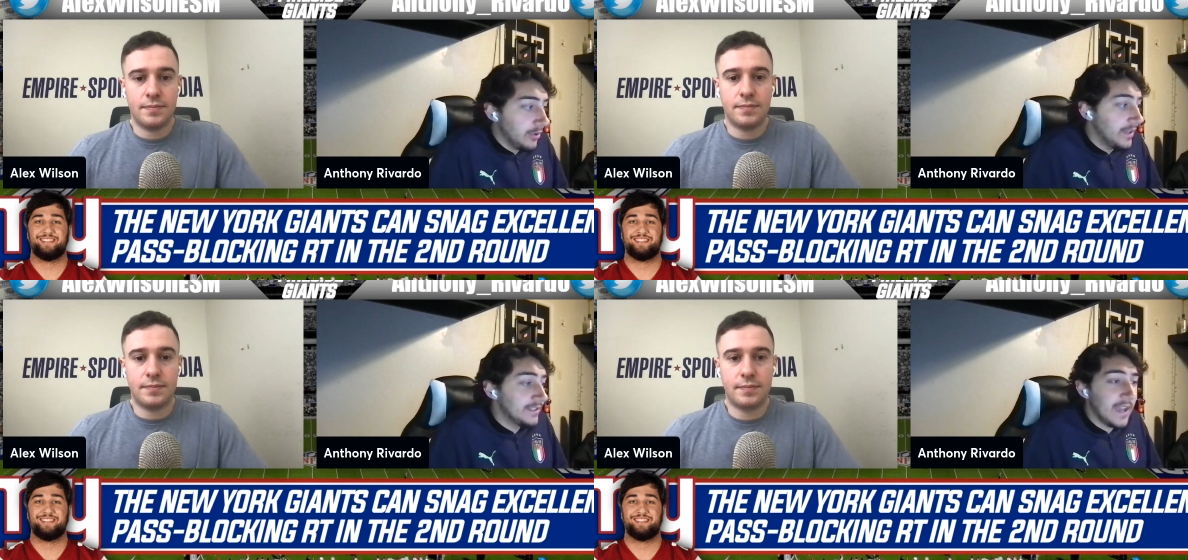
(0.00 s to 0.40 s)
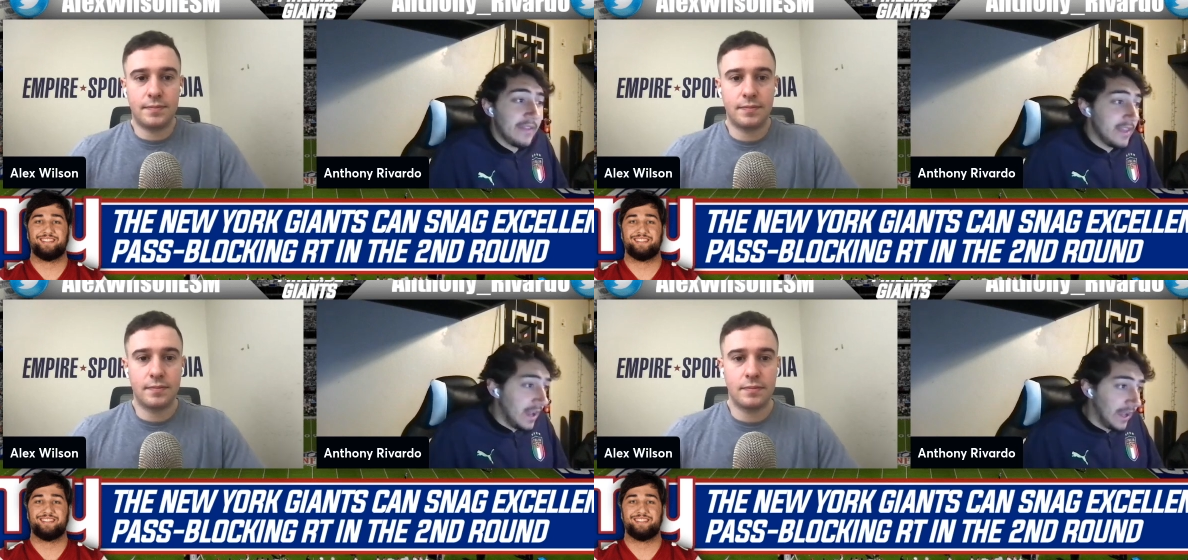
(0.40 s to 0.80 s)
Speaker 1: he's
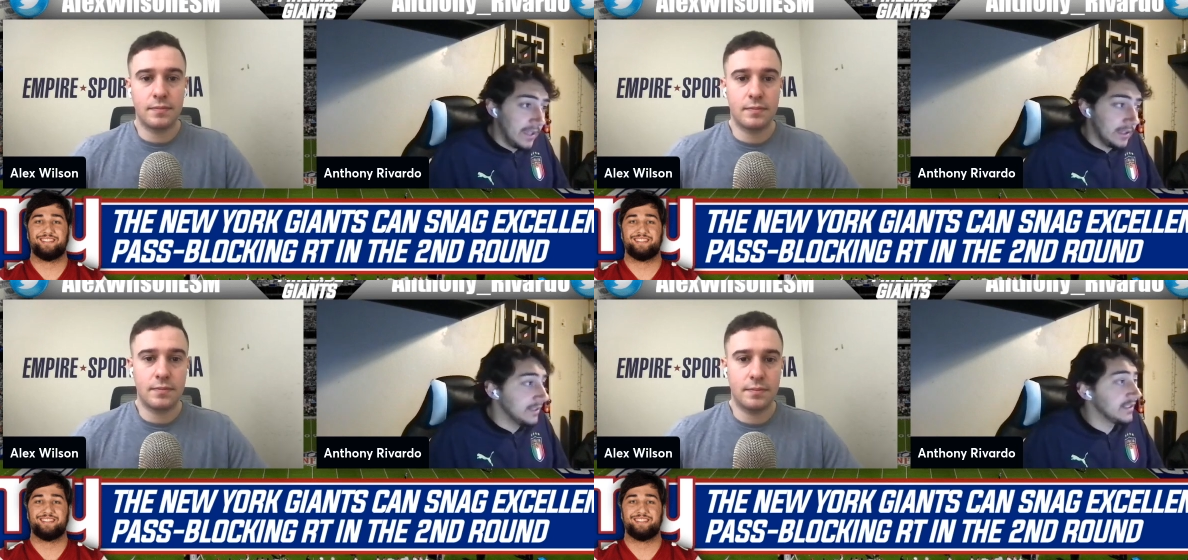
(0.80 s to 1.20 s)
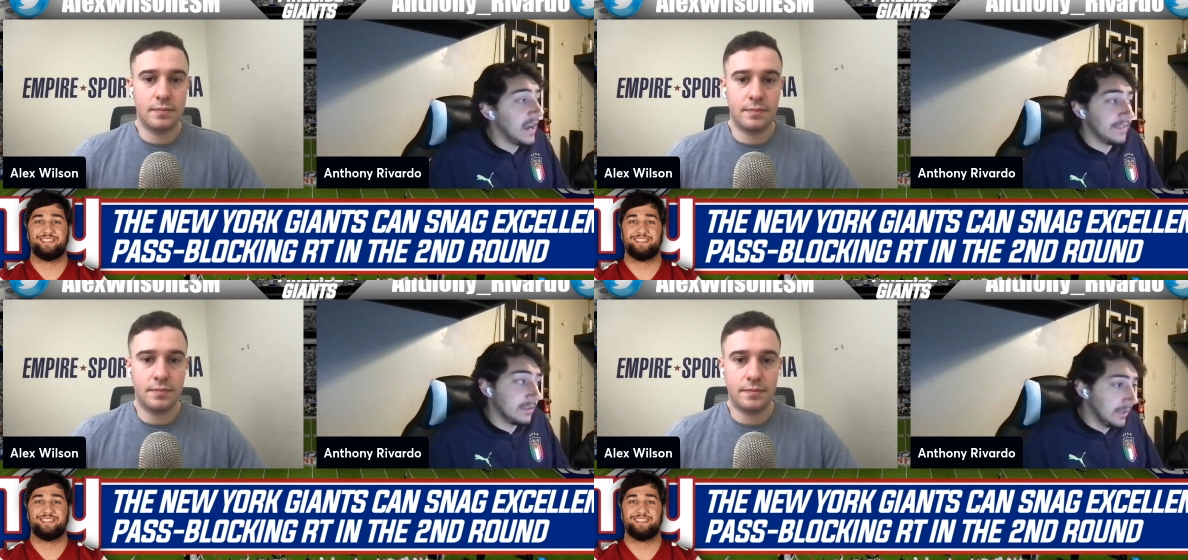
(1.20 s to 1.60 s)
got the height, he's
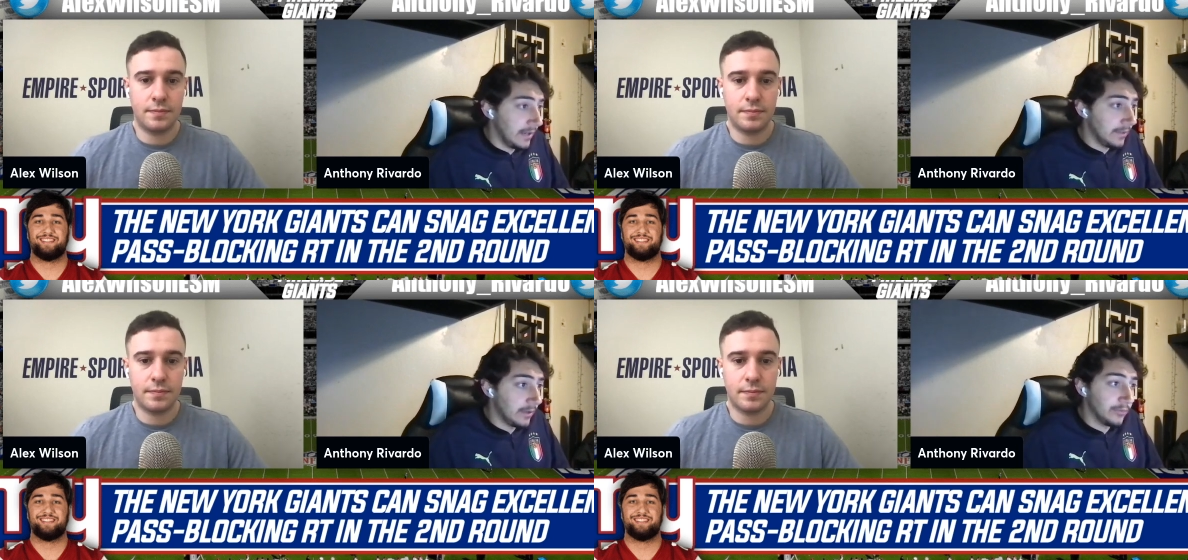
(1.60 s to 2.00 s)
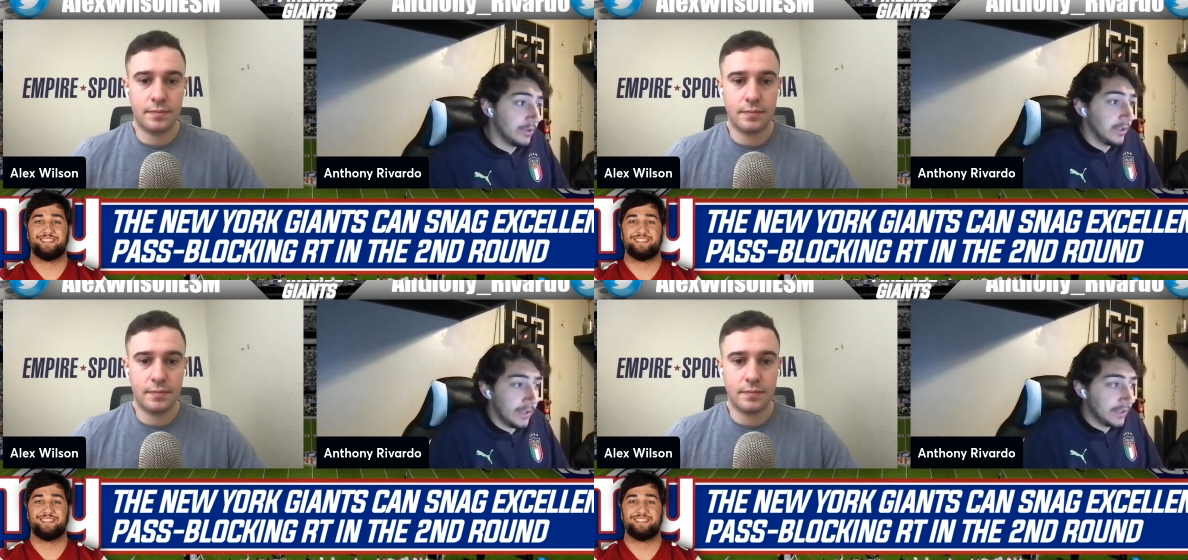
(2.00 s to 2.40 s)
got the length. I
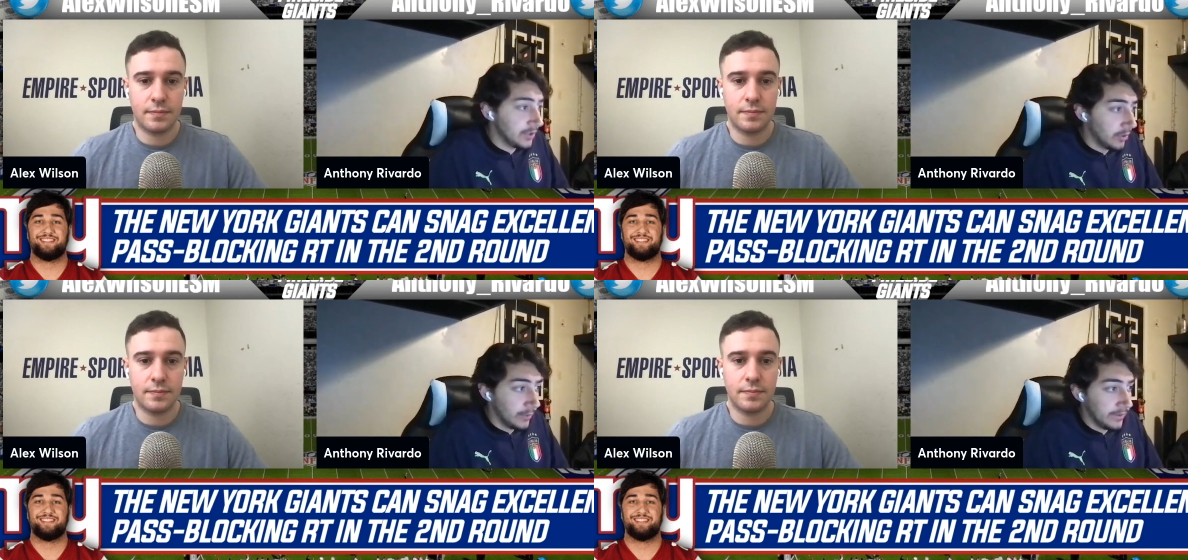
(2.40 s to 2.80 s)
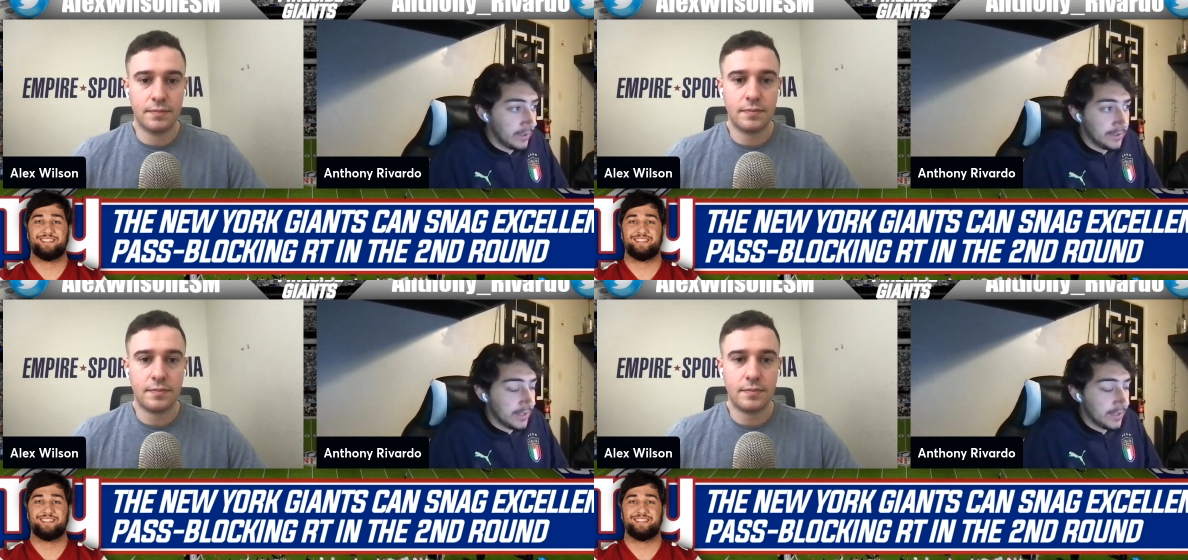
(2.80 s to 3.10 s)
really like his arm length and his